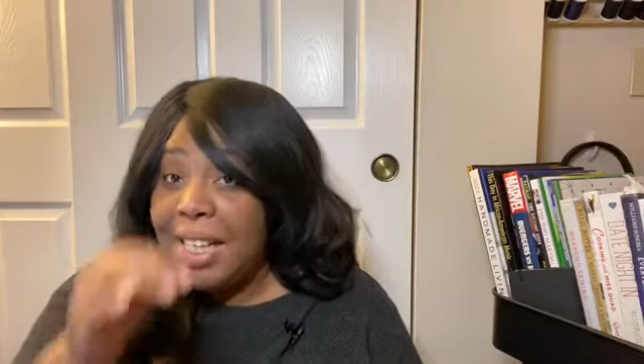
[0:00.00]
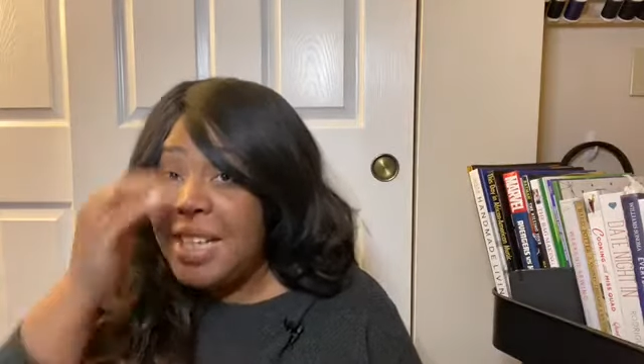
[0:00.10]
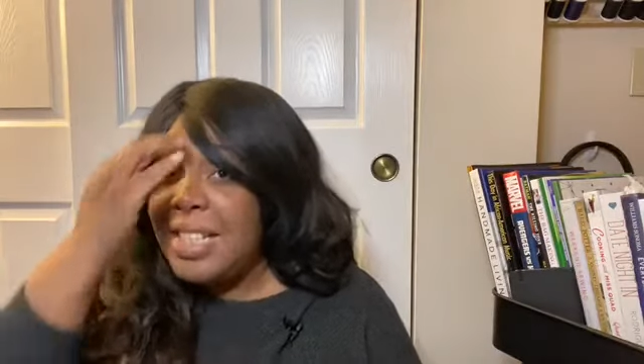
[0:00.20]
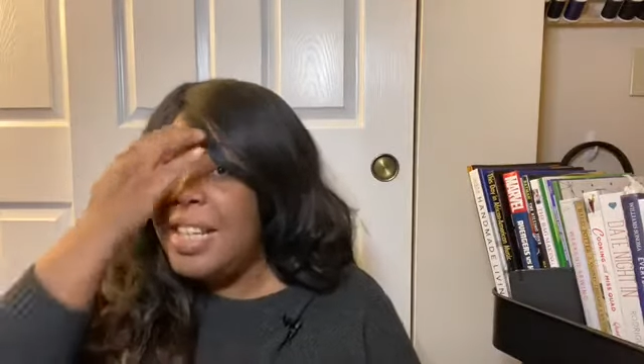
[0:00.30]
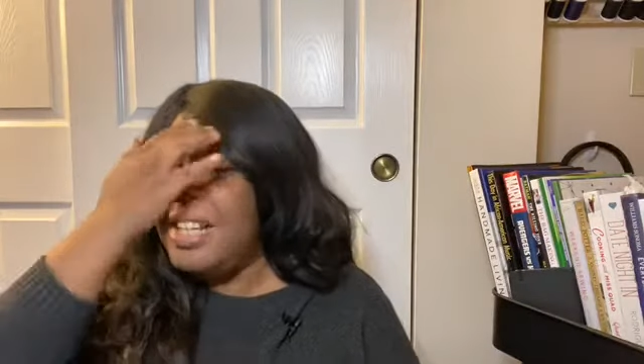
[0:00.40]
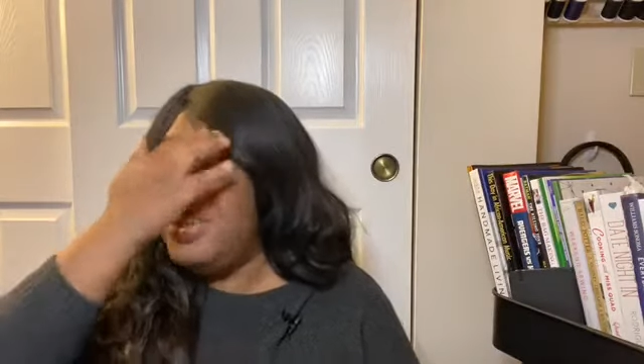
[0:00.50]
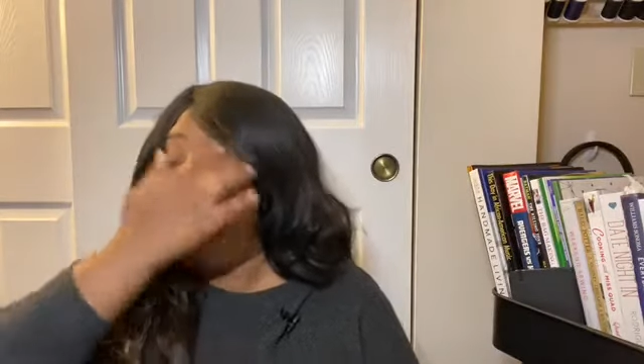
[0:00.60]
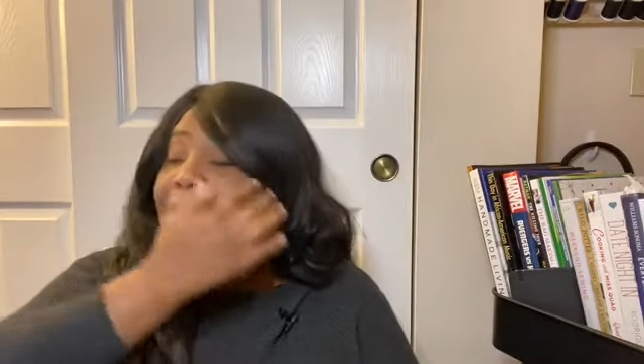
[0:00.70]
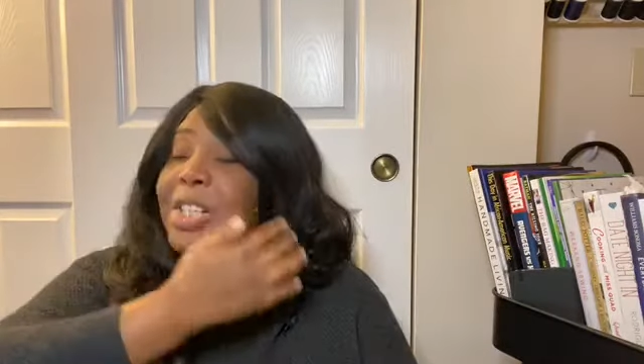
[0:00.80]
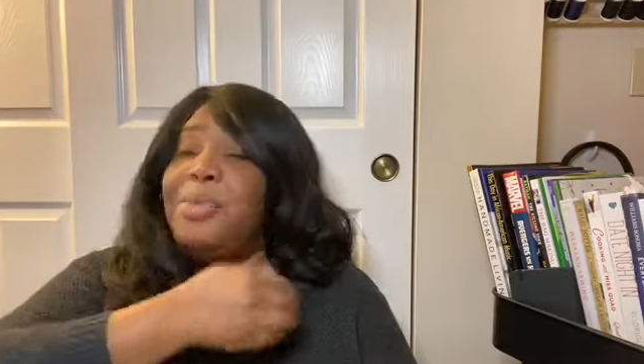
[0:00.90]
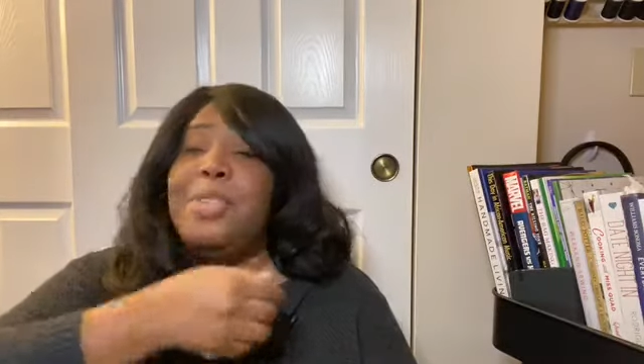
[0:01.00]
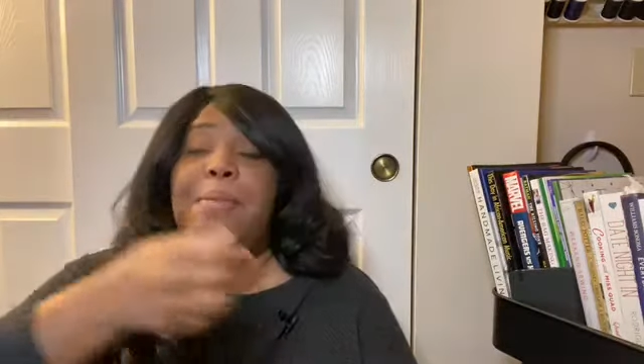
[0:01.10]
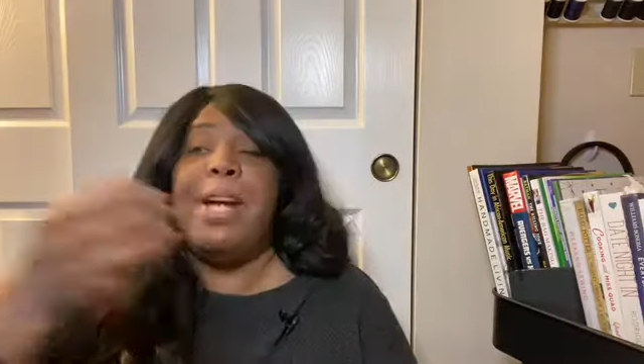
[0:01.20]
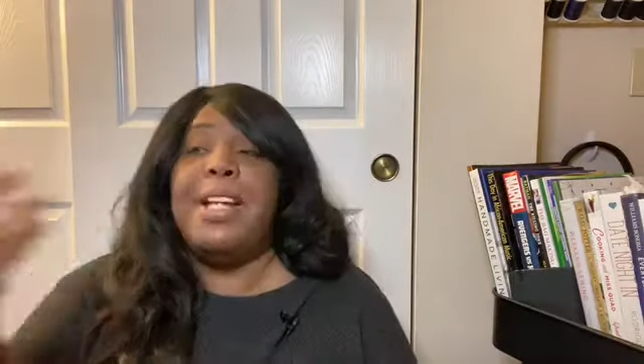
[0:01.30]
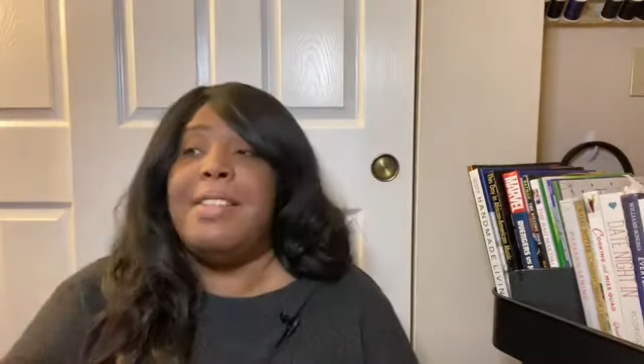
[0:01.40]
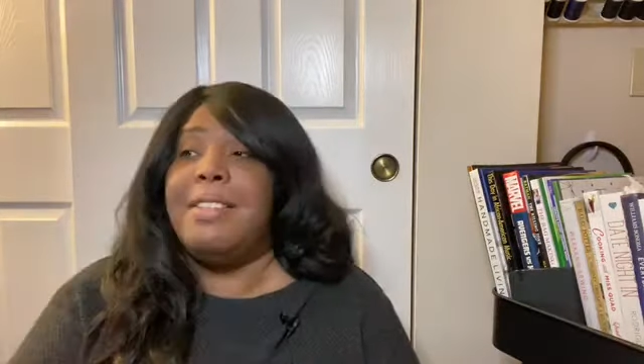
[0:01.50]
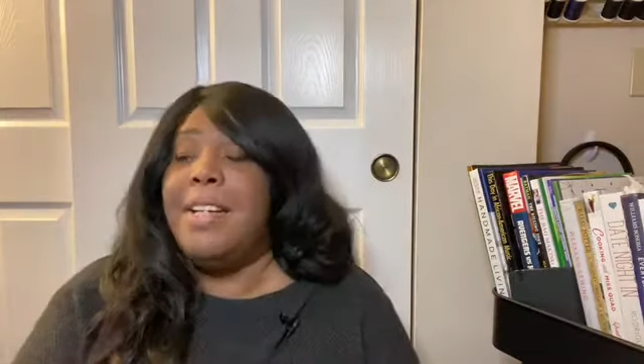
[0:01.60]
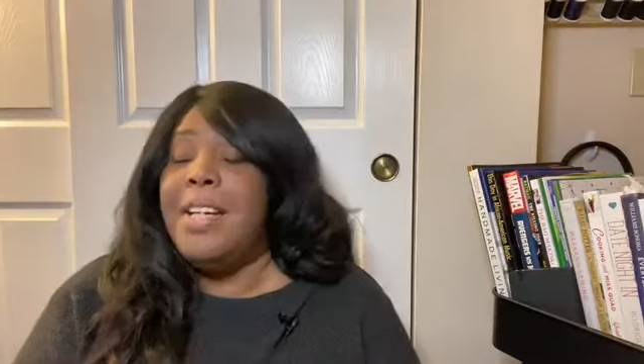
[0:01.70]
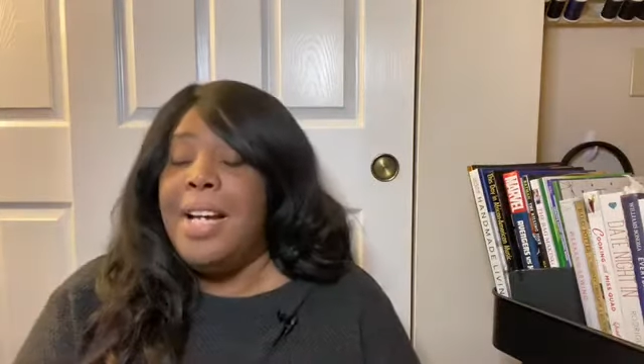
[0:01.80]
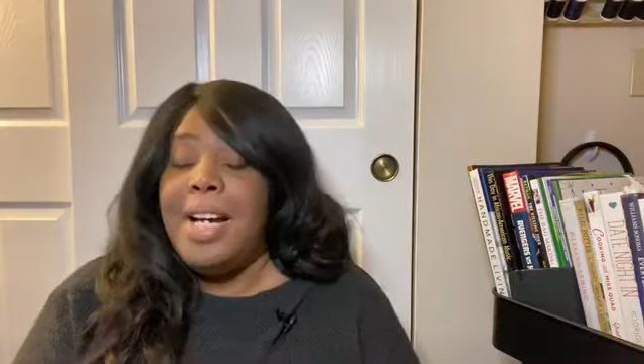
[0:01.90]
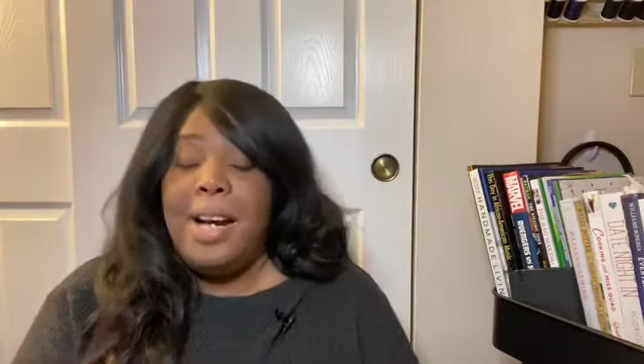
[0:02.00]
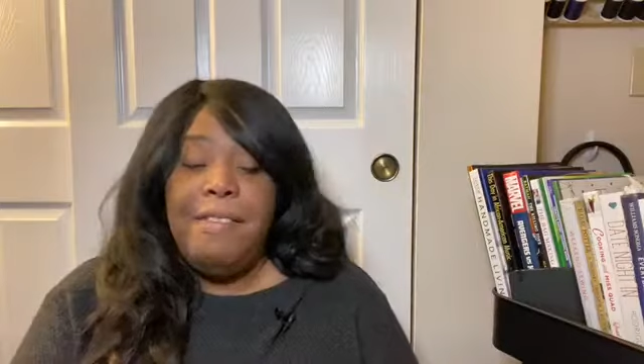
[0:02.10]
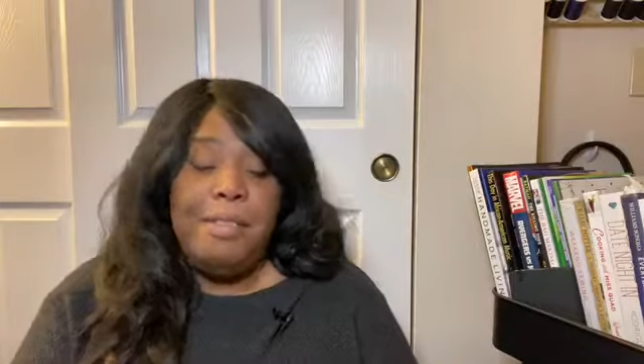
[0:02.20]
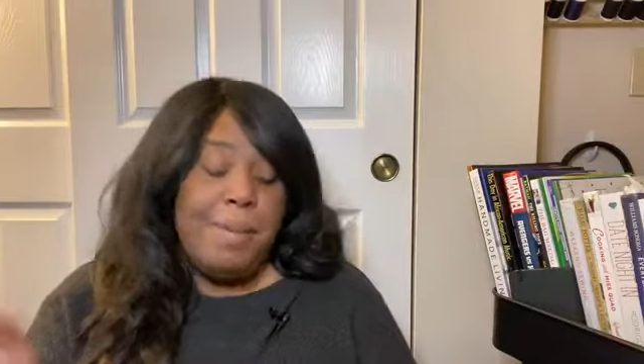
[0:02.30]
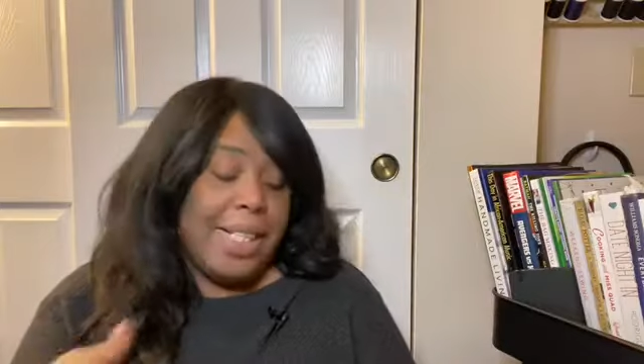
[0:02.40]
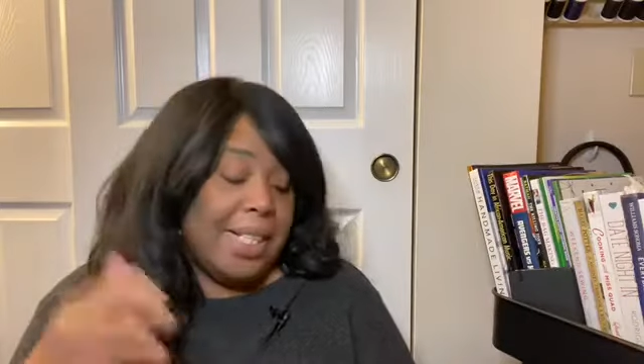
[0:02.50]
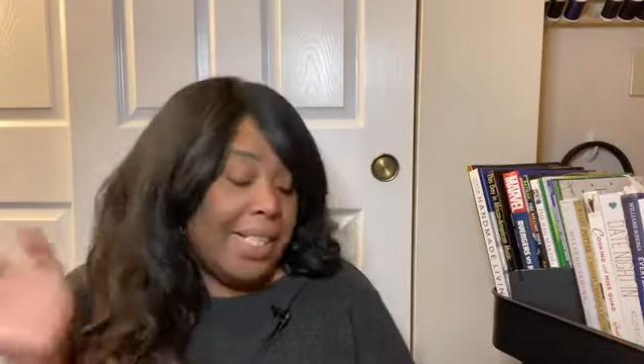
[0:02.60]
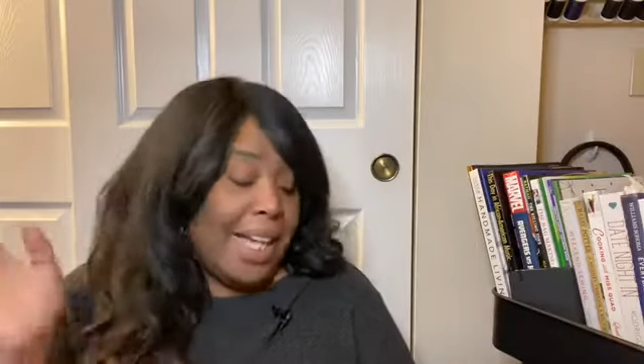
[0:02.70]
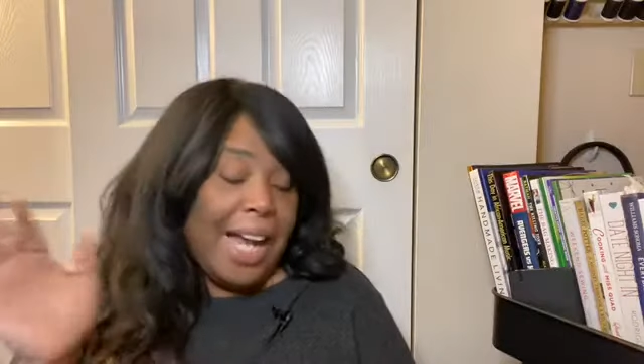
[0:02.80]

they say that you can use them as oven mittens.